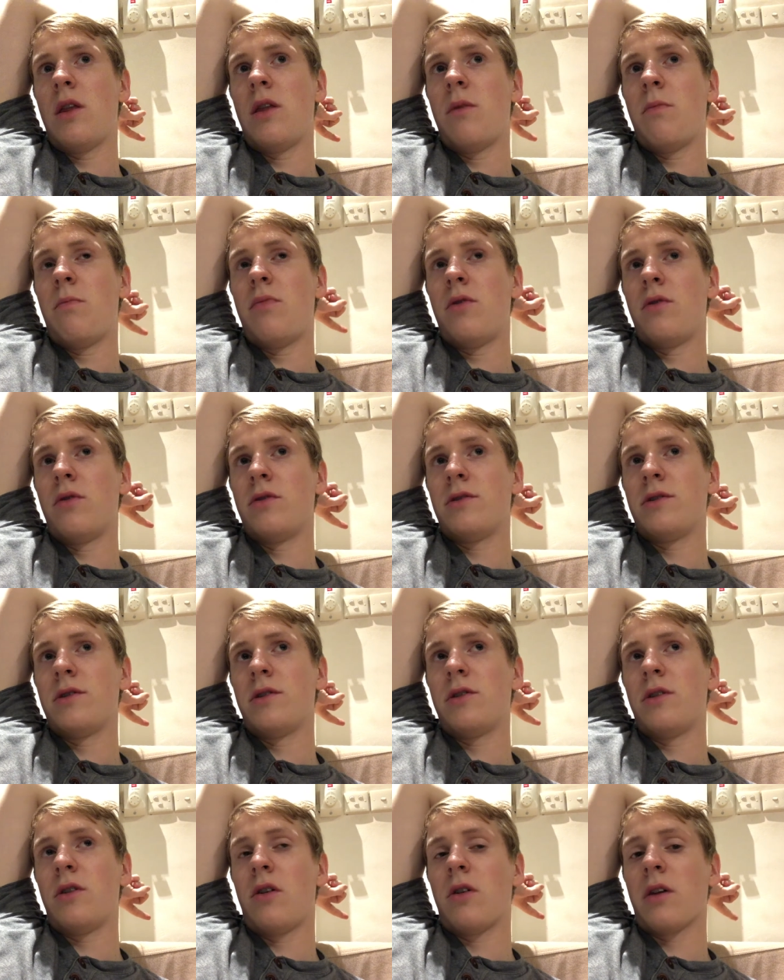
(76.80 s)
the
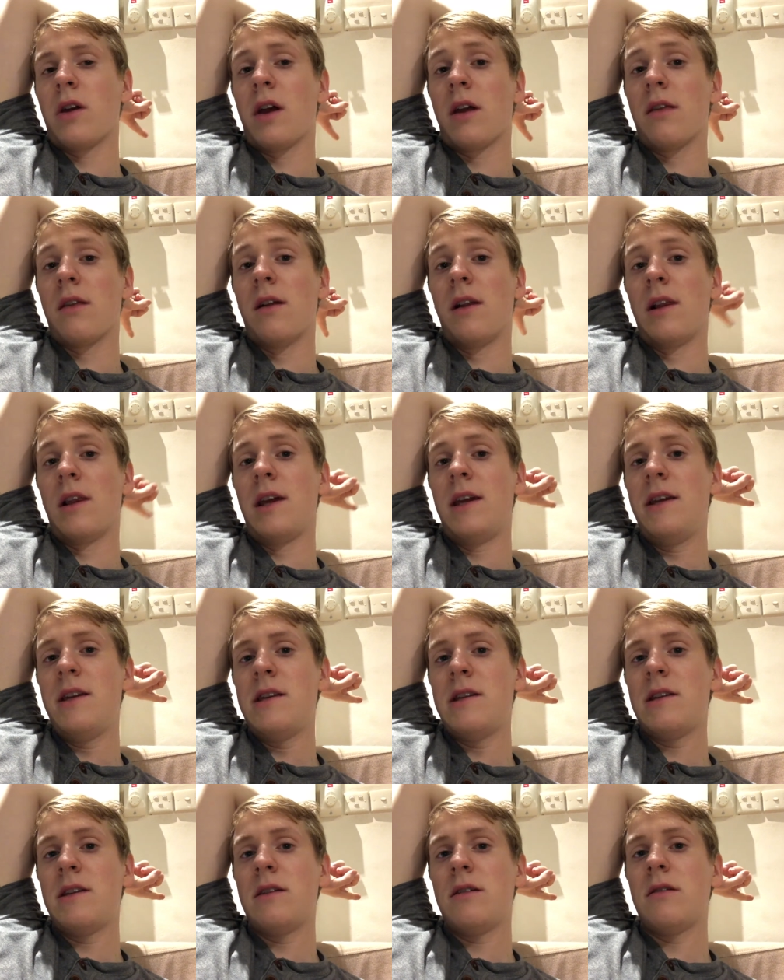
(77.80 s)
person talking the
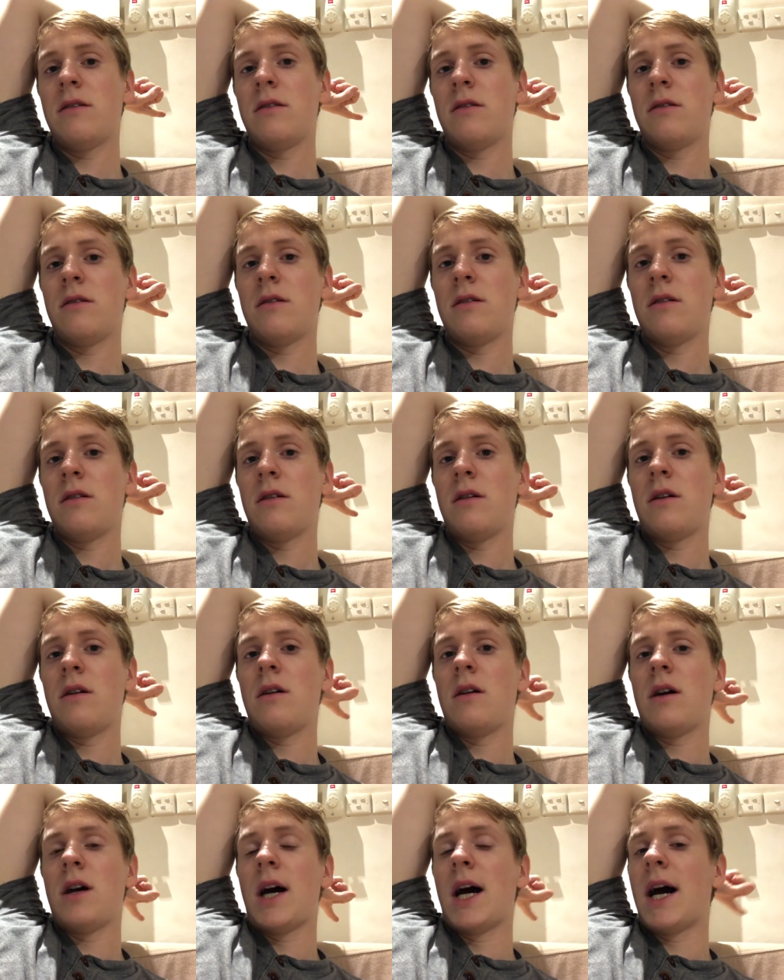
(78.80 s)
least,
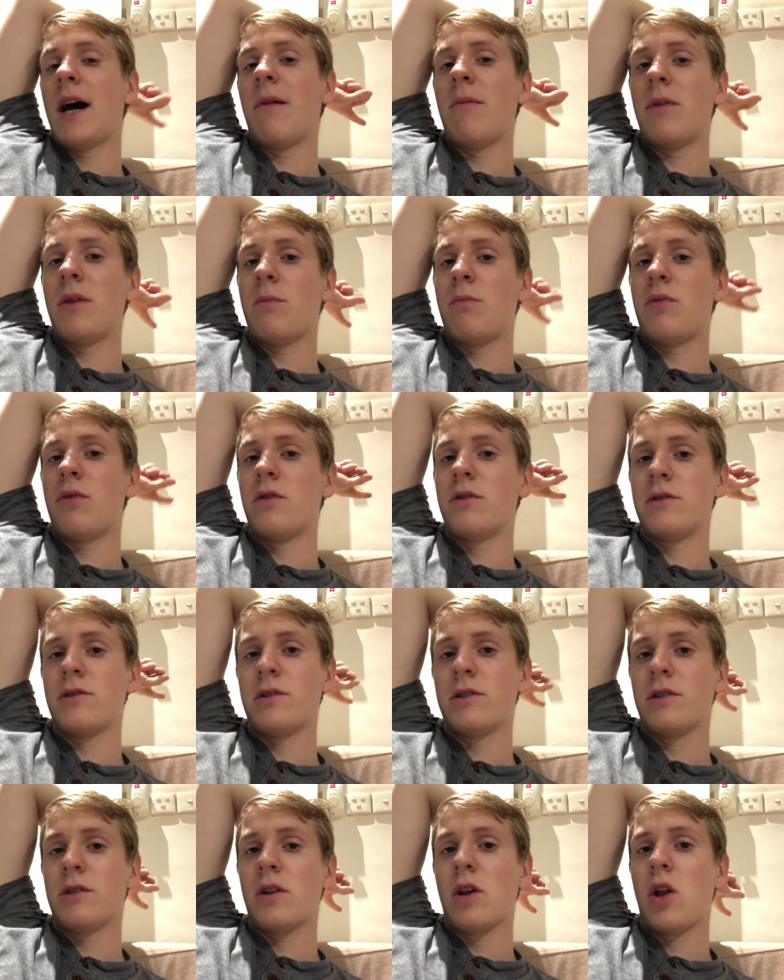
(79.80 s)
I'm the
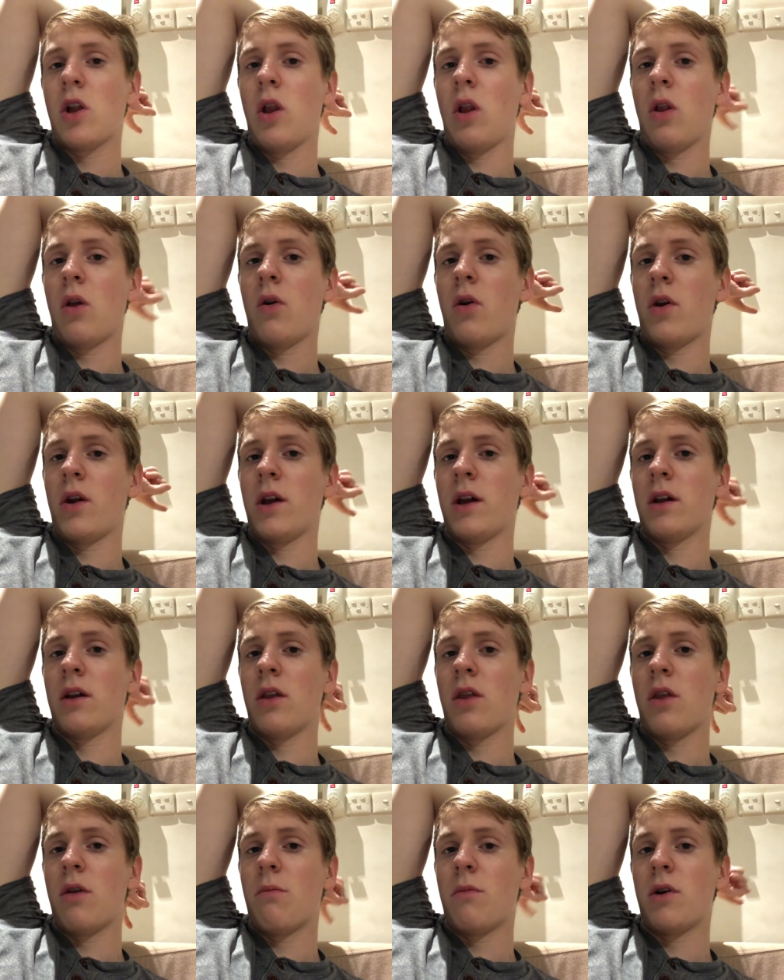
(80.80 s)
person
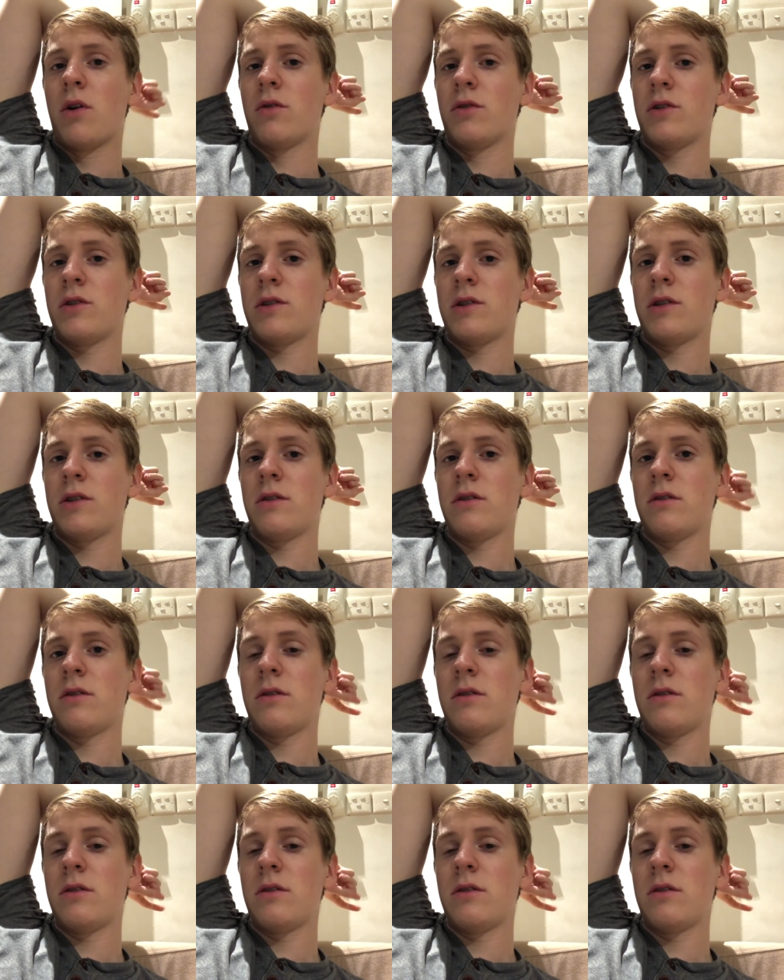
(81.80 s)
learning the most.